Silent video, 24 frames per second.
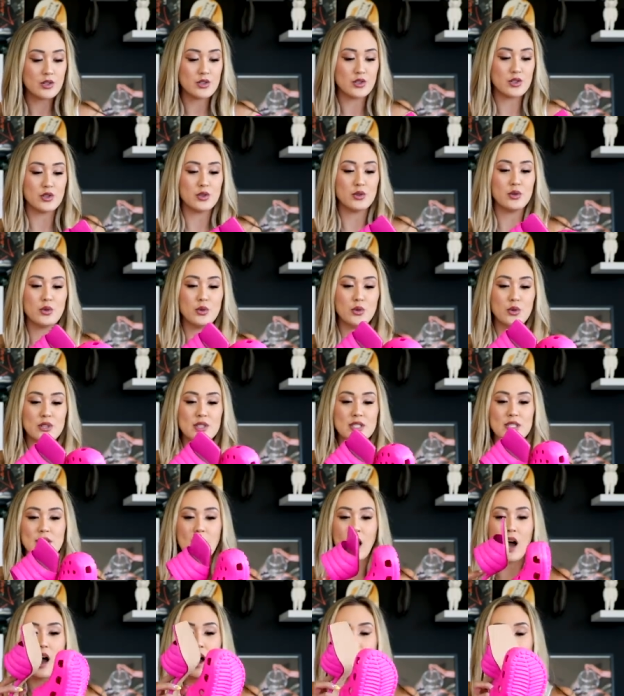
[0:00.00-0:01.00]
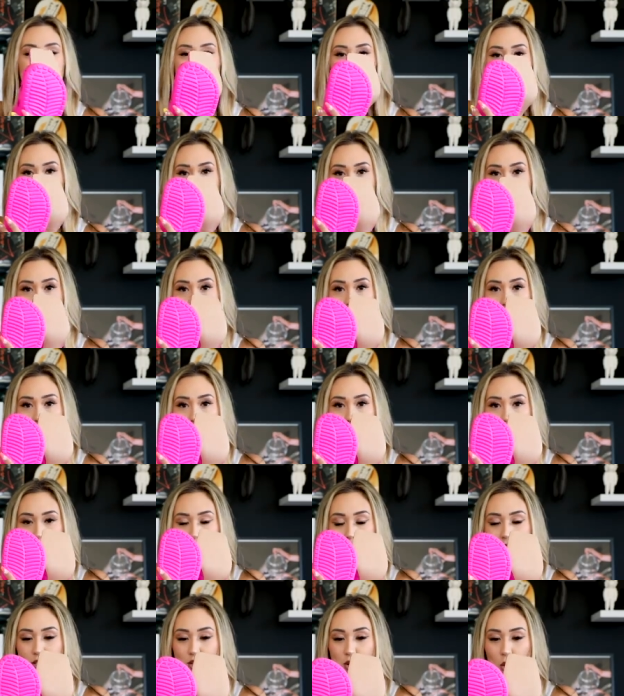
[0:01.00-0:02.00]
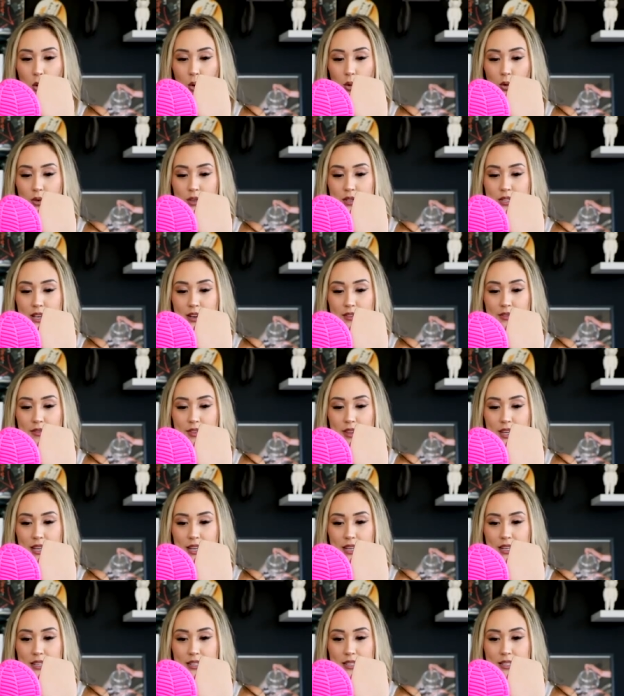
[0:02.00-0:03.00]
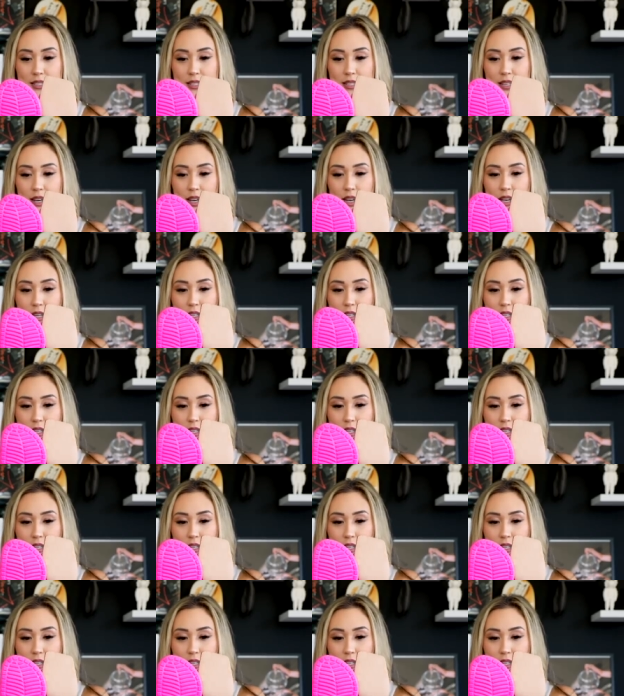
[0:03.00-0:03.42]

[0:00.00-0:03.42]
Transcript: to size the soles of these